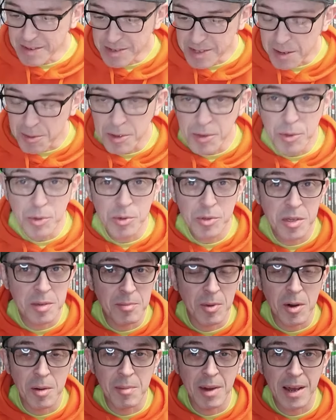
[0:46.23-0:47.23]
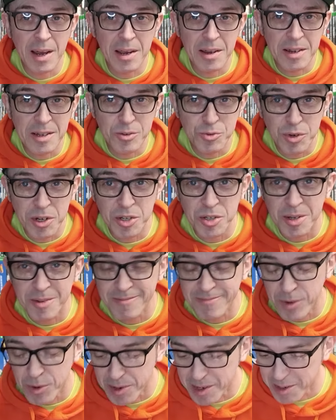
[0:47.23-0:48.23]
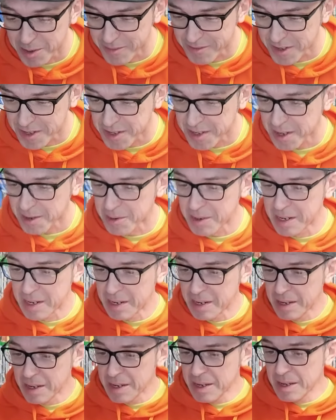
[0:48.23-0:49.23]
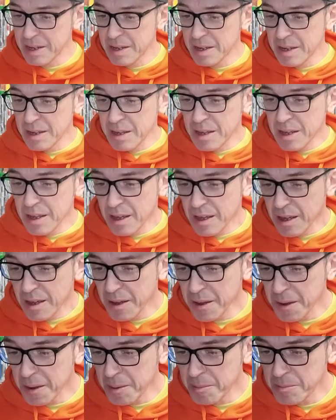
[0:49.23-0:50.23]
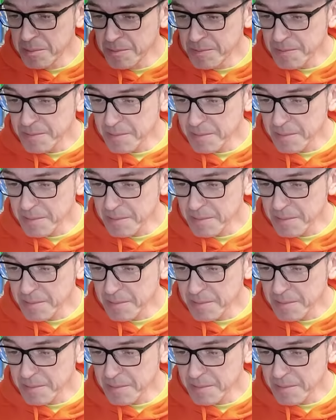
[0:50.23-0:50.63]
So I thought it might make an interesting, fun little video. I